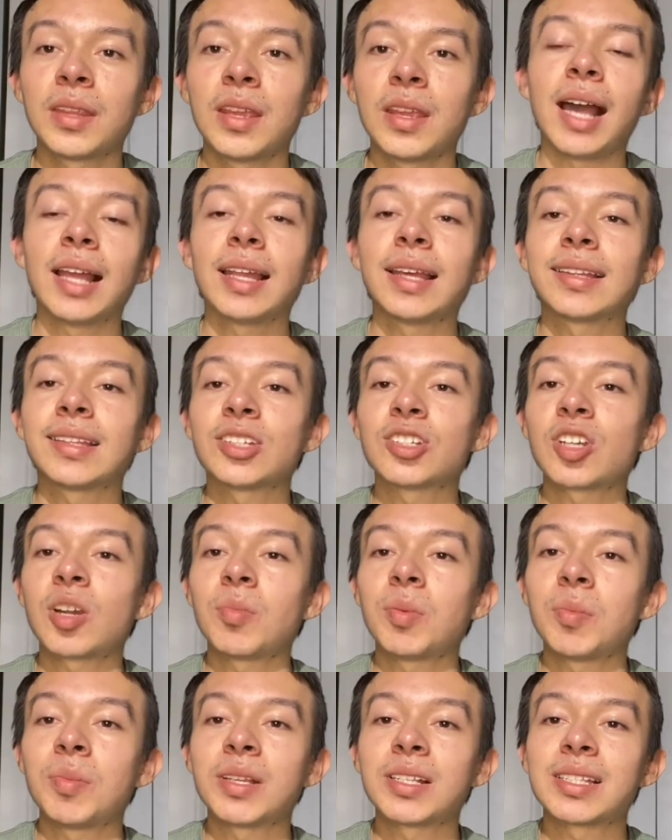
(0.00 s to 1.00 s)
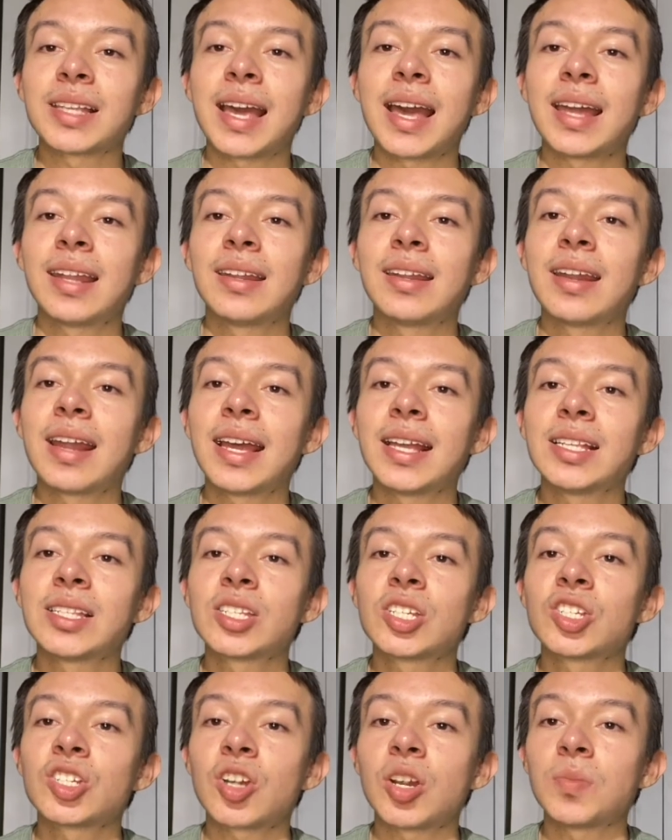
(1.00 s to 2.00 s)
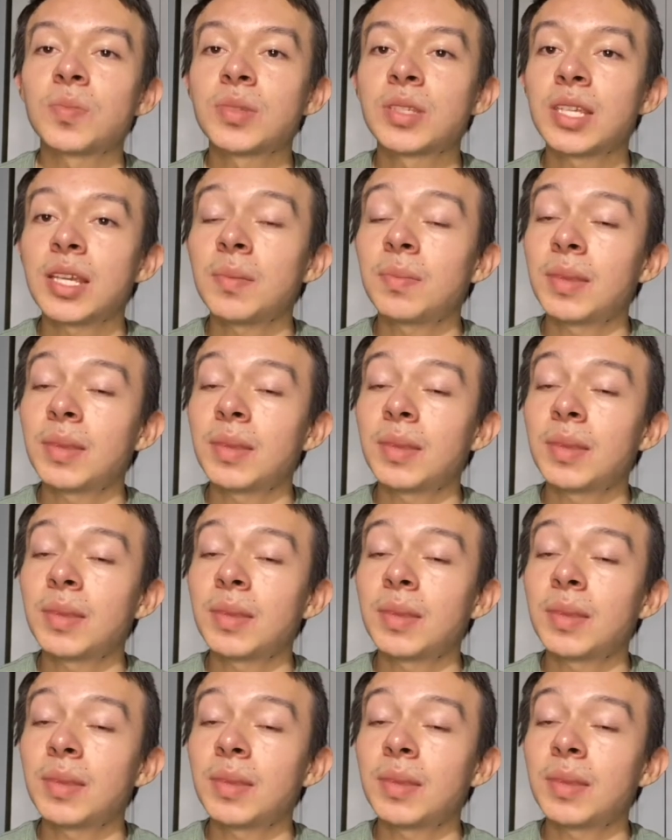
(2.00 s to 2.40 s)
I like the Sharpie because it had a nice sharp tip.